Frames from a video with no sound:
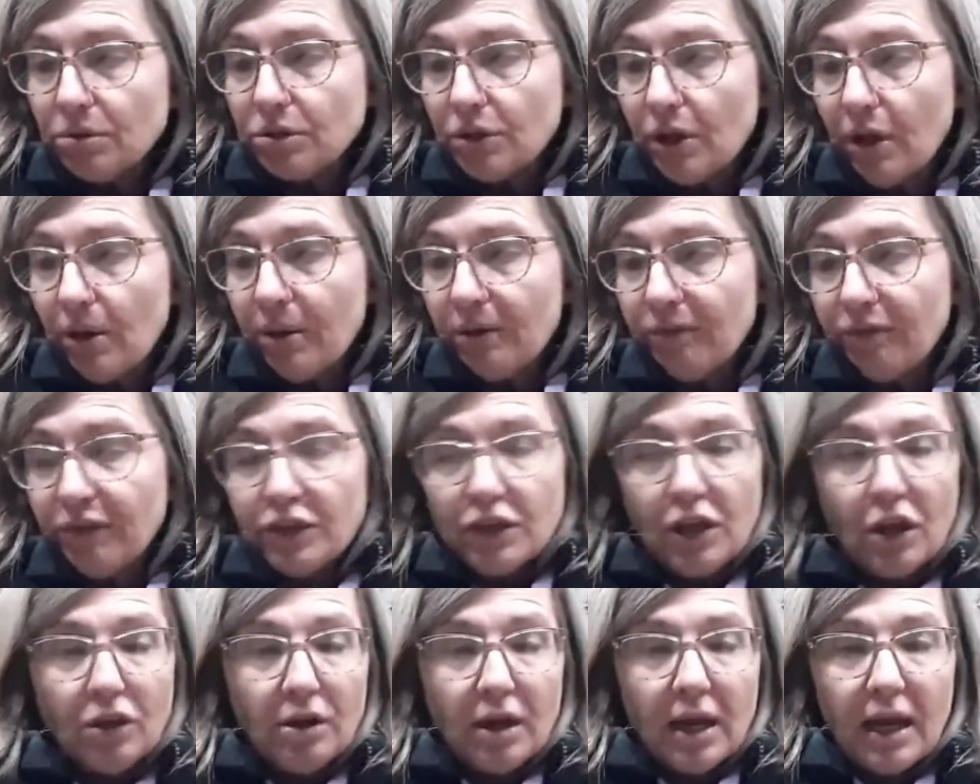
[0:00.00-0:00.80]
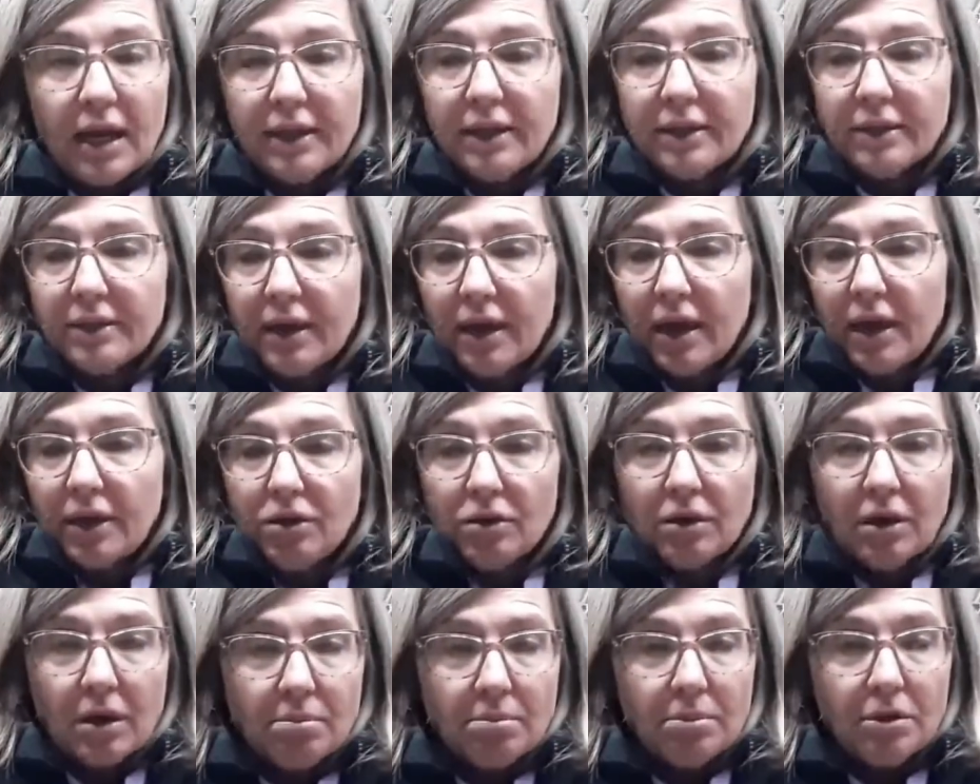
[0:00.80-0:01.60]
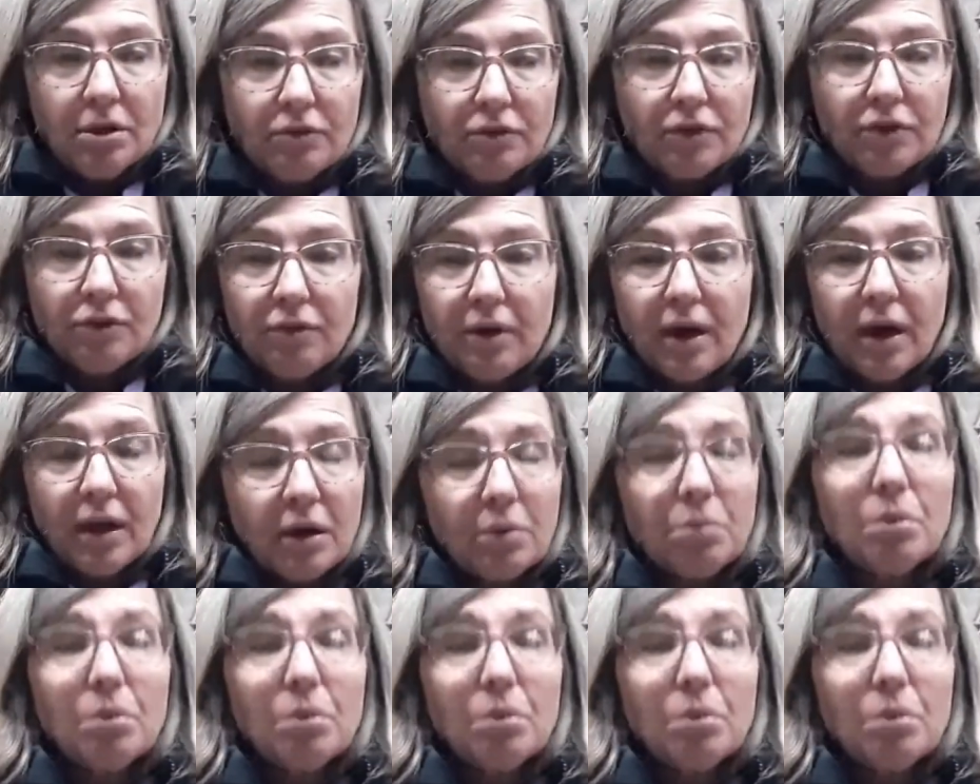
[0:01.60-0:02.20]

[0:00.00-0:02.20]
So if you don't like it there, you can move it around.